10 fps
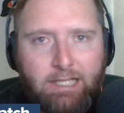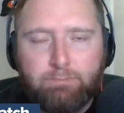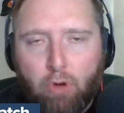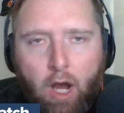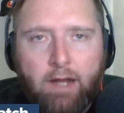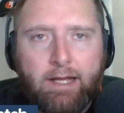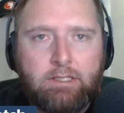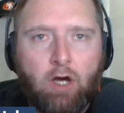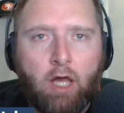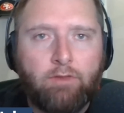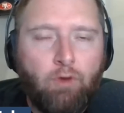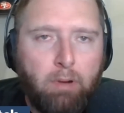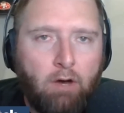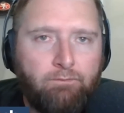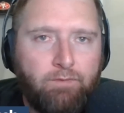product on the
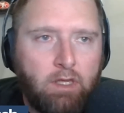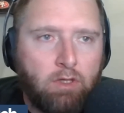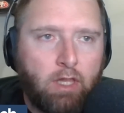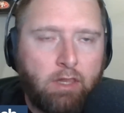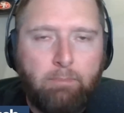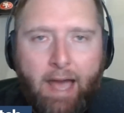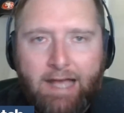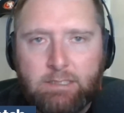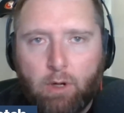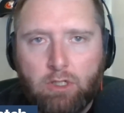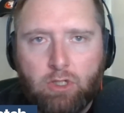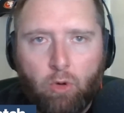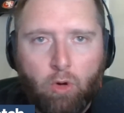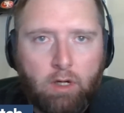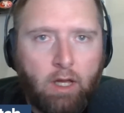football field, on the basketball
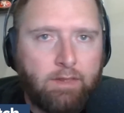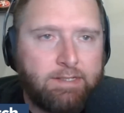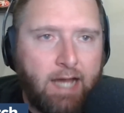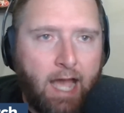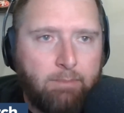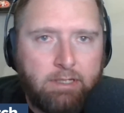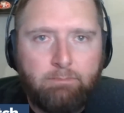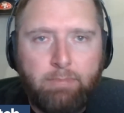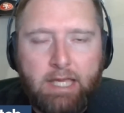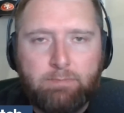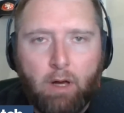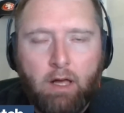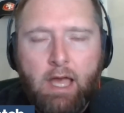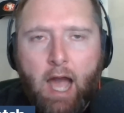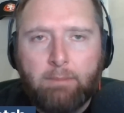court, on the diamond and
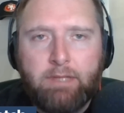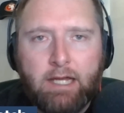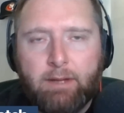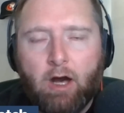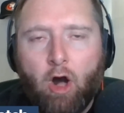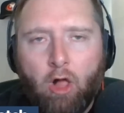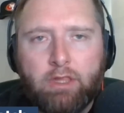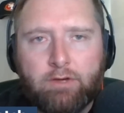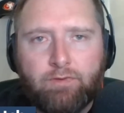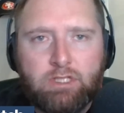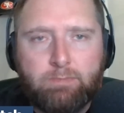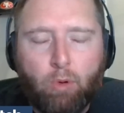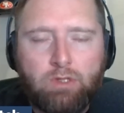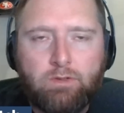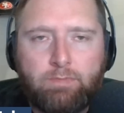baseball? I'm talking about all the different
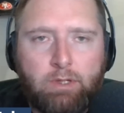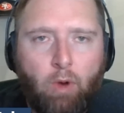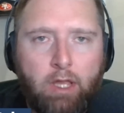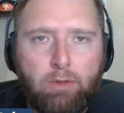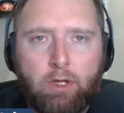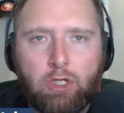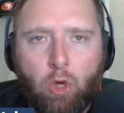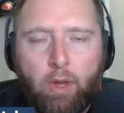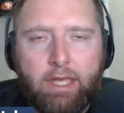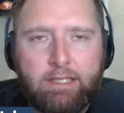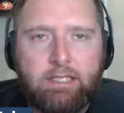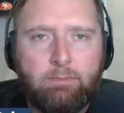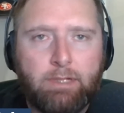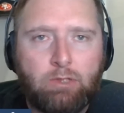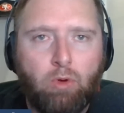sports for BYU that are going into
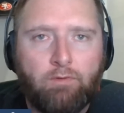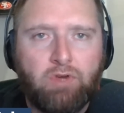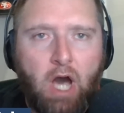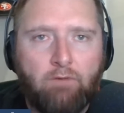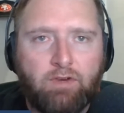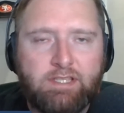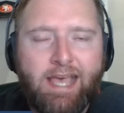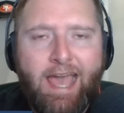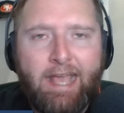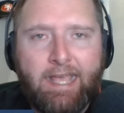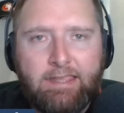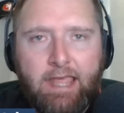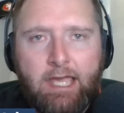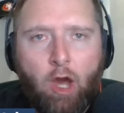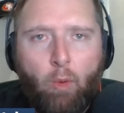the Big 12 Conference. Can
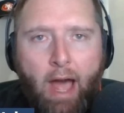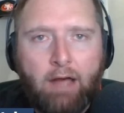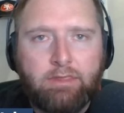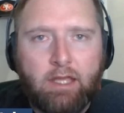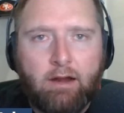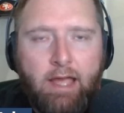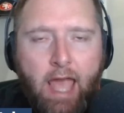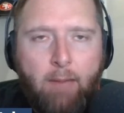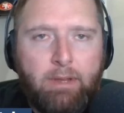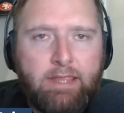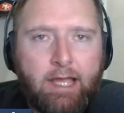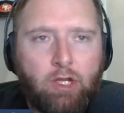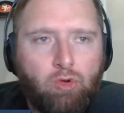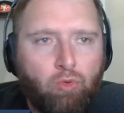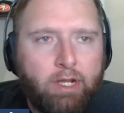they go out there and be
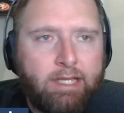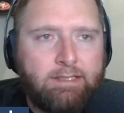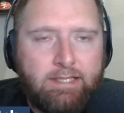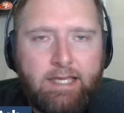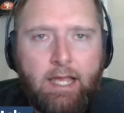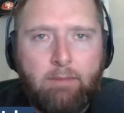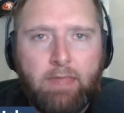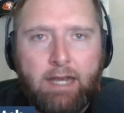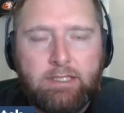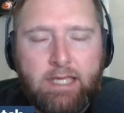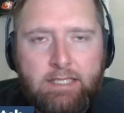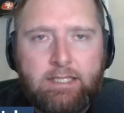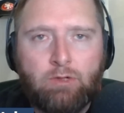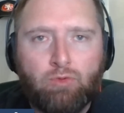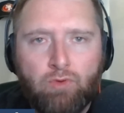that gritty team that it's
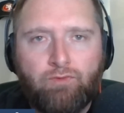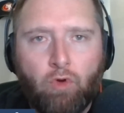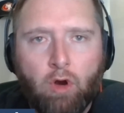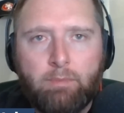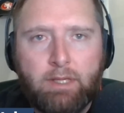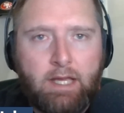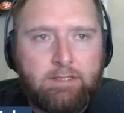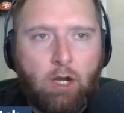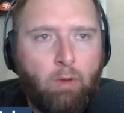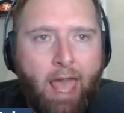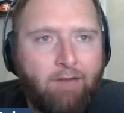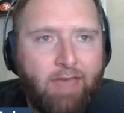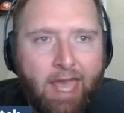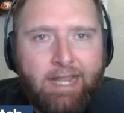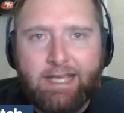easy to root for because they don't have
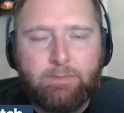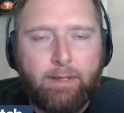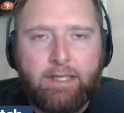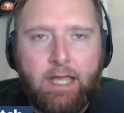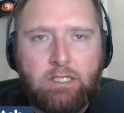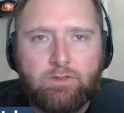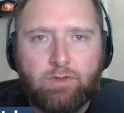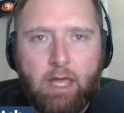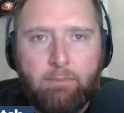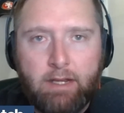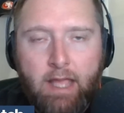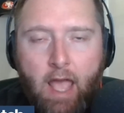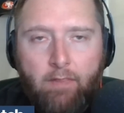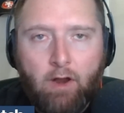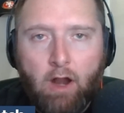any expectations for them and
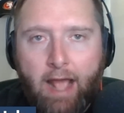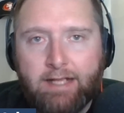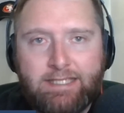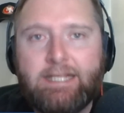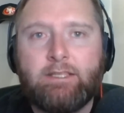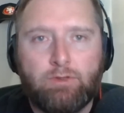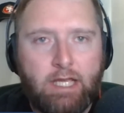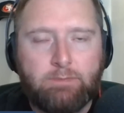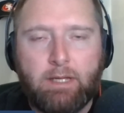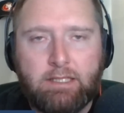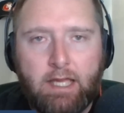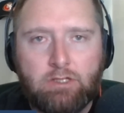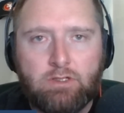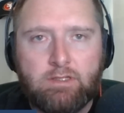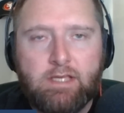they're exceeding those
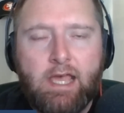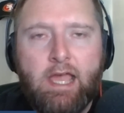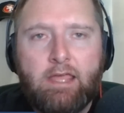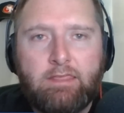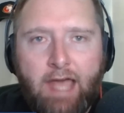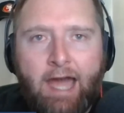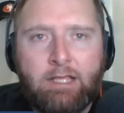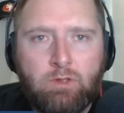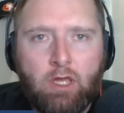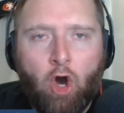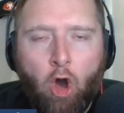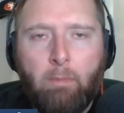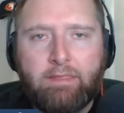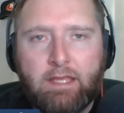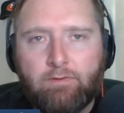expectations? That is the
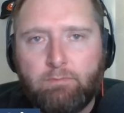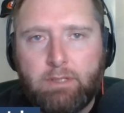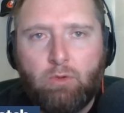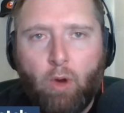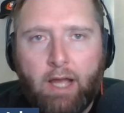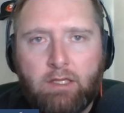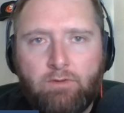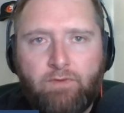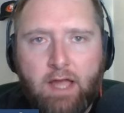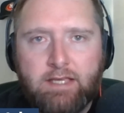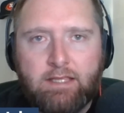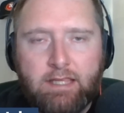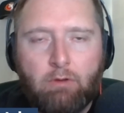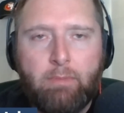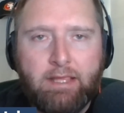hope, I think, for BYU fans. I
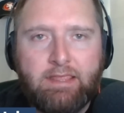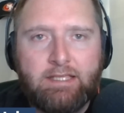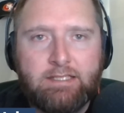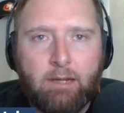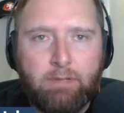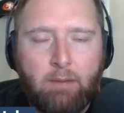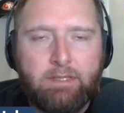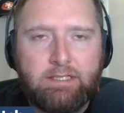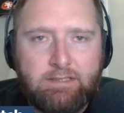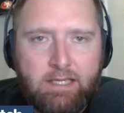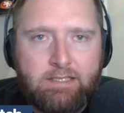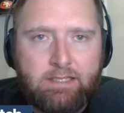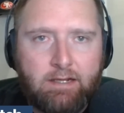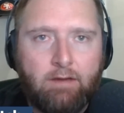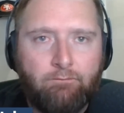think that would make this upcoming
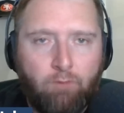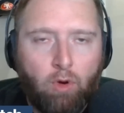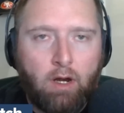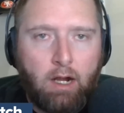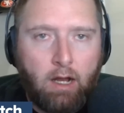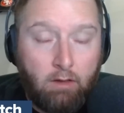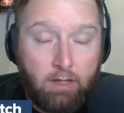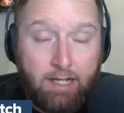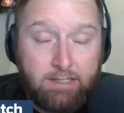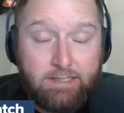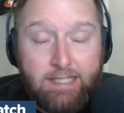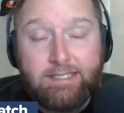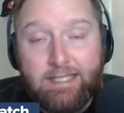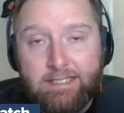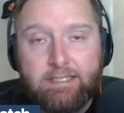season for,
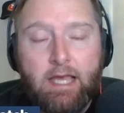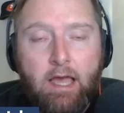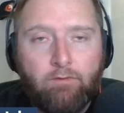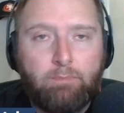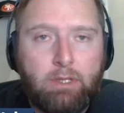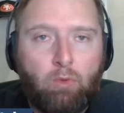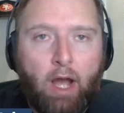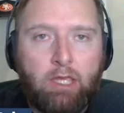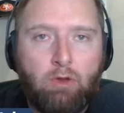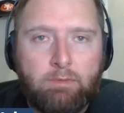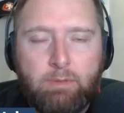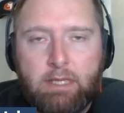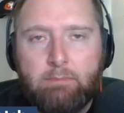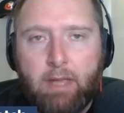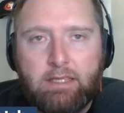seasons for BYU. I'm
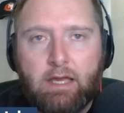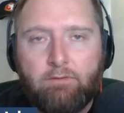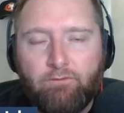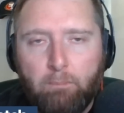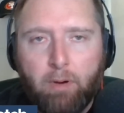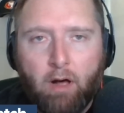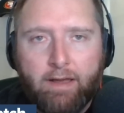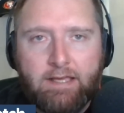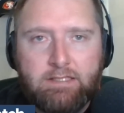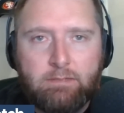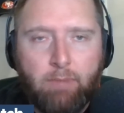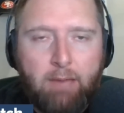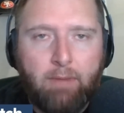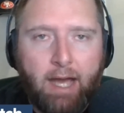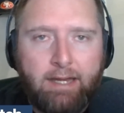speaking mainly of football, I guess, in
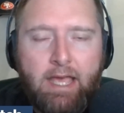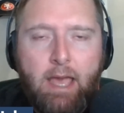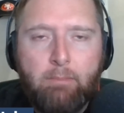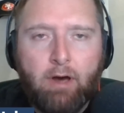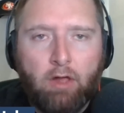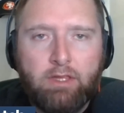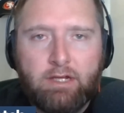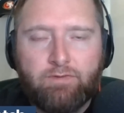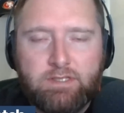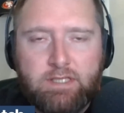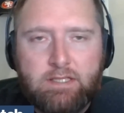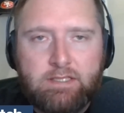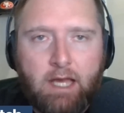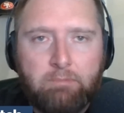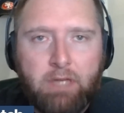my mind, but all the different
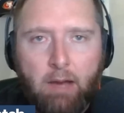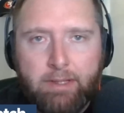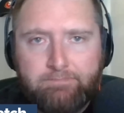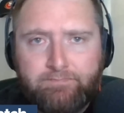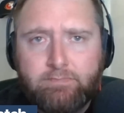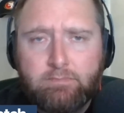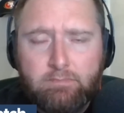seasons upcoming